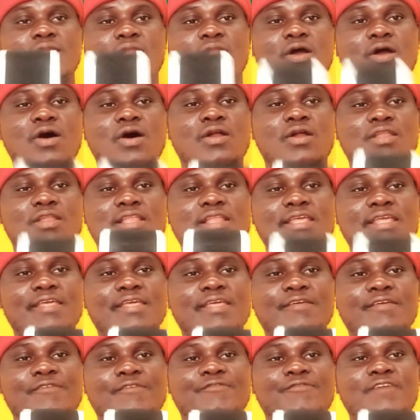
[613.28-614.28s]
Long
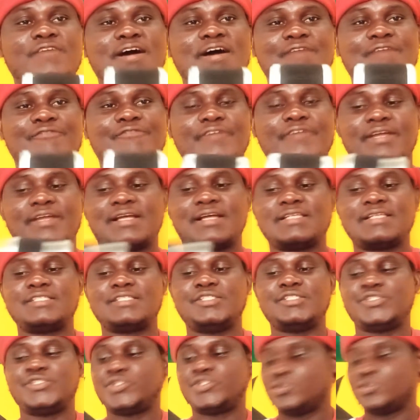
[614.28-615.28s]
live African
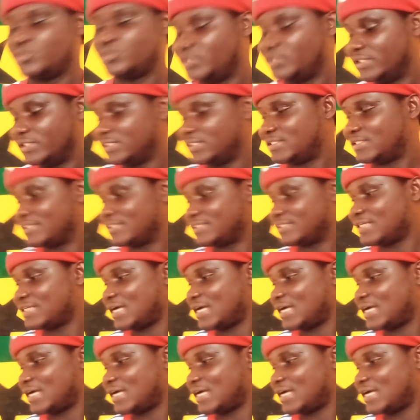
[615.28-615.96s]
unity.